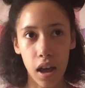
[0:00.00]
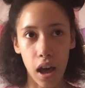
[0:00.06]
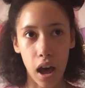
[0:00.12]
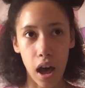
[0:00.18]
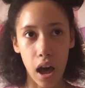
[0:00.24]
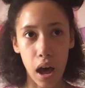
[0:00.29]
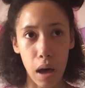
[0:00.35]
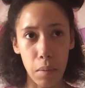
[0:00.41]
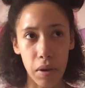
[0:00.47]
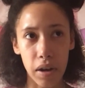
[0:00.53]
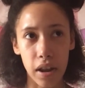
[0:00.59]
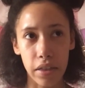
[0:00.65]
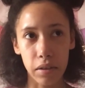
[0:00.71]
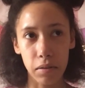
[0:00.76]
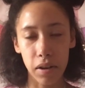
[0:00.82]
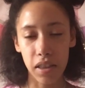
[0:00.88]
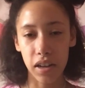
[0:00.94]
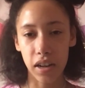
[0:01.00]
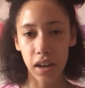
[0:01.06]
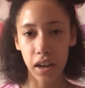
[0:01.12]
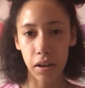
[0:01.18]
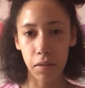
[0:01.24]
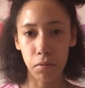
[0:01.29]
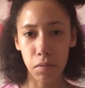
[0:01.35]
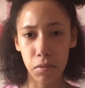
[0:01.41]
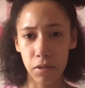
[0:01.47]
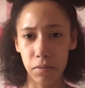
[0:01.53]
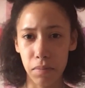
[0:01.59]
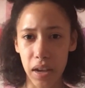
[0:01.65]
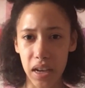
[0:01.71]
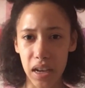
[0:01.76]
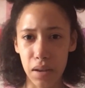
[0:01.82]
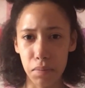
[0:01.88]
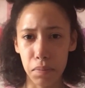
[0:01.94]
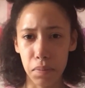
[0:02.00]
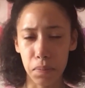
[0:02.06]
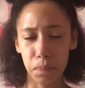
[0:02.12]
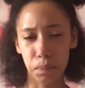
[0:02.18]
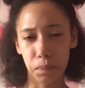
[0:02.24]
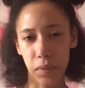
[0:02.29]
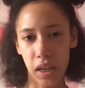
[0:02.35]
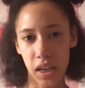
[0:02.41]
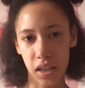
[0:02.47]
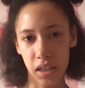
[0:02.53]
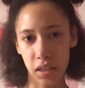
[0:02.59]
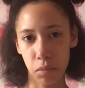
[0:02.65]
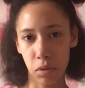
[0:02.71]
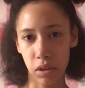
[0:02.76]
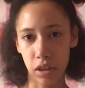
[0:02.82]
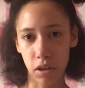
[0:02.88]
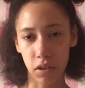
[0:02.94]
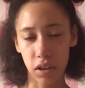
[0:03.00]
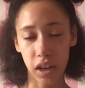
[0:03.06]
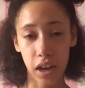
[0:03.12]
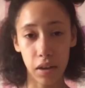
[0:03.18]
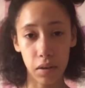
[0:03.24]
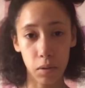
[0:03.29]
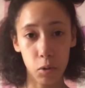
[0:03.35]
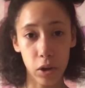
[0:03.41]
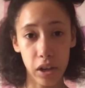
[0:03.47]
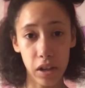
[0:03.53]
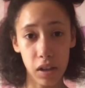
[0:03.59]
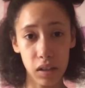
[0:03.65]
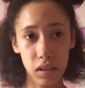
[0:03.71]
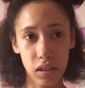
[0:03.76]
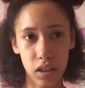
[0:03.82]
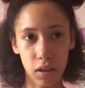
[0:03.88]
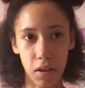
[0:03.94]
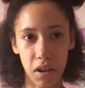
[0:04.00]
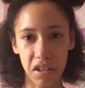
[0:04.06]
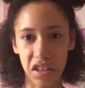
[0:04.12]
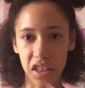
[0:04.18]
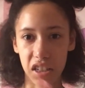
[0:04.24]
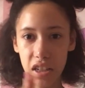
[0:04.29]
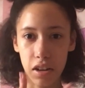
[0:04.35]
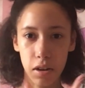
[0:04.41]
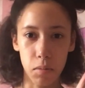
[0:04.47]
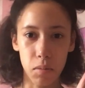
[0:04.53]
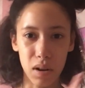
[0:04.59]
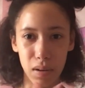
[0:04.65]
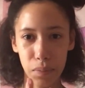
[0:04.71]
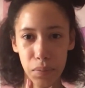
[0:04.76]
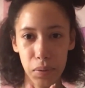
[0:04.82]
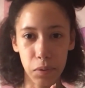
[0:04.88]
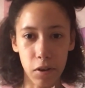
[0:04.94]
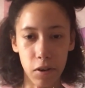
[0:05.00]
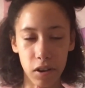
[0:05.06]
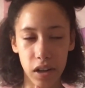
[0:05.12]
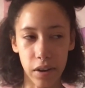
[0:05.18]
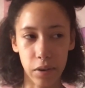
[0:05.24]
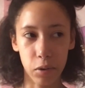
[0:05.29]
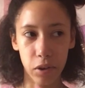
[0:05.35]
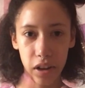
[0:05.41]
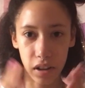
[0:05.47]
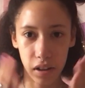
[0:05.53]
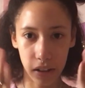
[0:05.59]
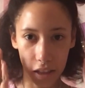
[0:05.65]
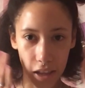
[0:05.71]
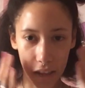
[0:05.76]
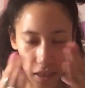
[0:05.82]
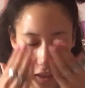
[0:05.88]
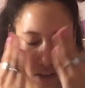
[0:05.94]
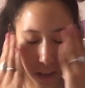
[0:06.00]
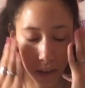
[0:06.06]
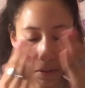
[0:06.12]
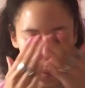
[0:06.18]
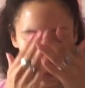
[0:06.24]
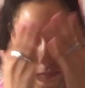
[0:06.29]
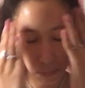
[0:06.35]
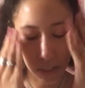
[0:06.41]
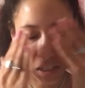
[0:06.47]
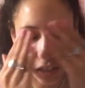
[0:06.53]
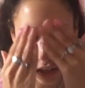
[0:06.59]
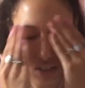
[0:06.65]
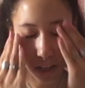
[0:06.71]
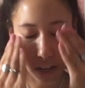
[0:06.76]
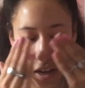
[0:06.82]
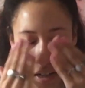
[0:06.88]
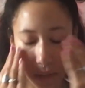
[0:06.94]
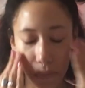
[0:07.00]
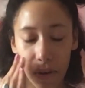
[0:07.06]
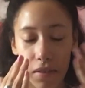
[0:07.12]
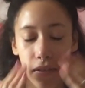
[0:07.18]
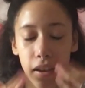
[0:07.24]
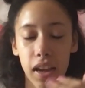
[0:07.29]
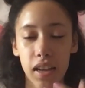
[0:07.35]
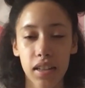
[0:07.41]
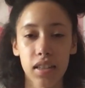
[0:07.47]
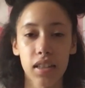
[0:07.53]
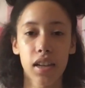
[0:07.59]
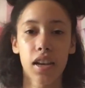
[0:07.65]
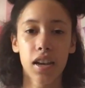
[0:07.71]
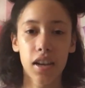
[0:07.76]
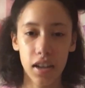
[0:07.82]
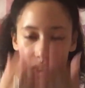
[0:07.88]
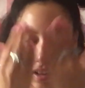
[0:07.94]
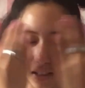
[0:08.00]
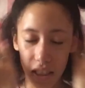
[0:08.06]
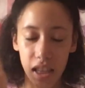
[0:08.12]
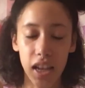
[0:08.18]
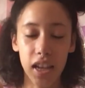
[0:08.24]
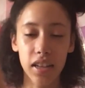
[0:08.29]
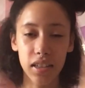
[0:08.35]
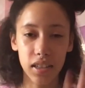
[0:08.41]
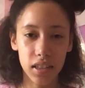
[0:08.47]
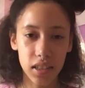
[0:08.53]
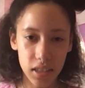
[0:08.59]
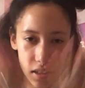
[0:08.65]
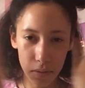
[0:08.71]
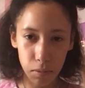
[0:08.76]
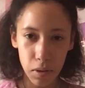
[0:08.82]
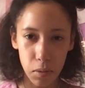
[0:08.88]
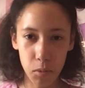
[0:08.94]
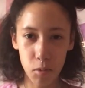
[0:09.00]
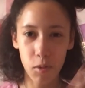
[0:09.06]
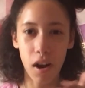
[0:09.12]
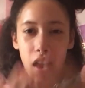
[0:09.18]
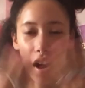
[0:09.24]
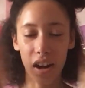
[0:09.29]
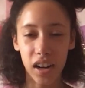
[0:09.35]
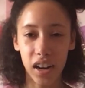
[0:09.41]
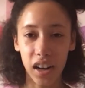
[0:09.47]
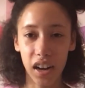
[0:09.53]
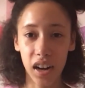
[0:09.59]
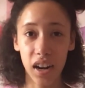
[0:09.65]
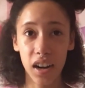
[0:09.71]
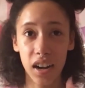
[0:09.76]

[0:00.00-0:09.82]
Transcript: Another way that I remove makeup is with coconut oil. So I'll just, you know, warm up some coconut oil and then massage that into my face, cleanse with water